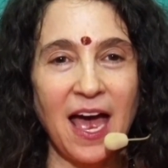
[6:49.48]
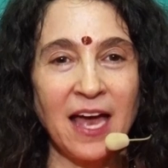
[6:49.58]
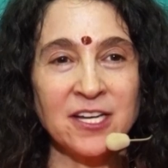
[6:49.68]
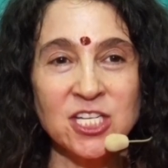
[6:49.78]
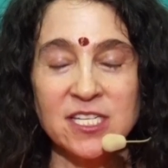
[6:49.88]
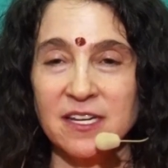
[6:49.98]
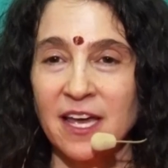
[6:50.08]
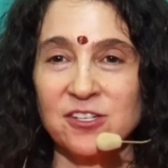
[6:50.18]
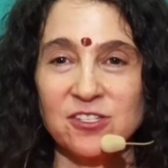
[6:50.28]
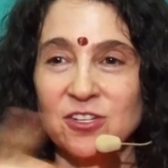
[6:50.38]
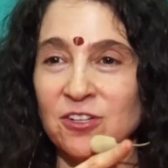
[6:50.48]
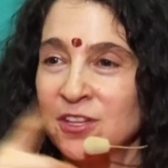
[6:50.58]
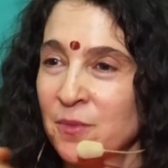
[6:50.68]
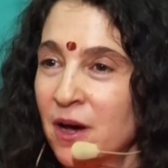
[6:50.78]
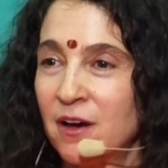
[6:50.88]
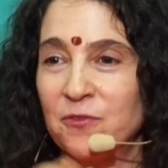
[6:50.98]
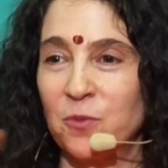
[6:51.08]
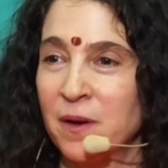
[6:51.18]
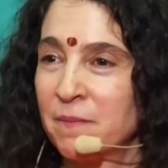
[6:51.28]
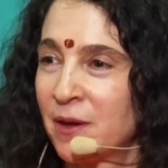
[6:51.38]
And she said, I just turn them off
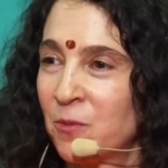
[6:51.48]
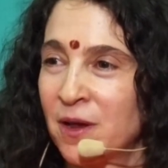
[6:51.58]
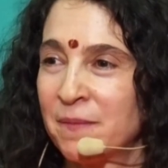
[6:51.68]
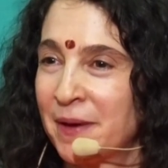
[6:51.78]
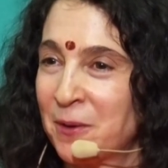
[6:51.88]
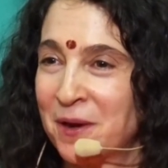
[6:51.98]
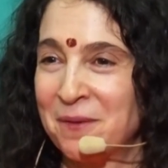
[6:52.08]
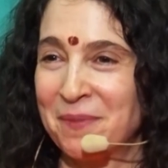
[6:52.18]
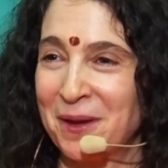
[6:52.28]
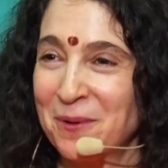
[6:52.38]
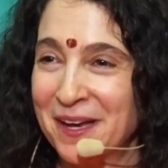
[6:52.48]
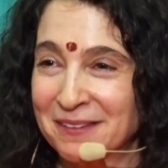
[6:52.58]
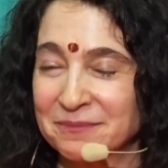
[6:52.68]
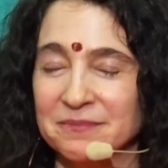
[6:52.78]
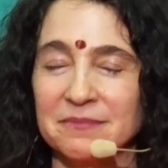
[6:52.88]
one by one by one by one.